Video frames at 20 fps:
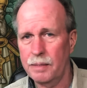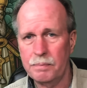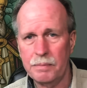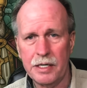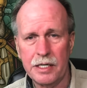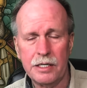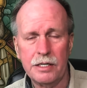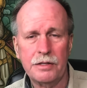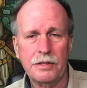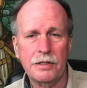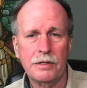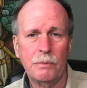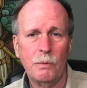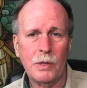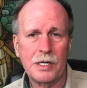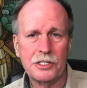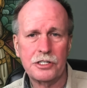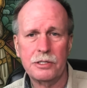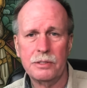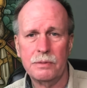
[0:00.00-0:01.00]
end of the
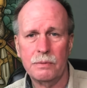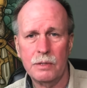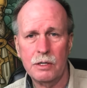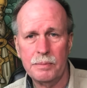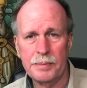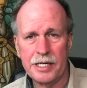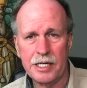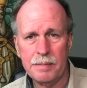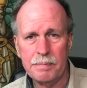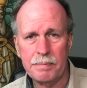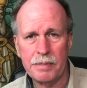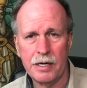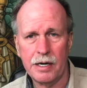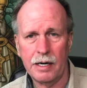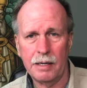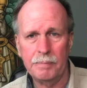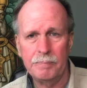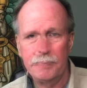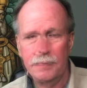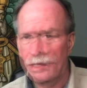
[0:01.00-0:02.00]
Western Roman Empire?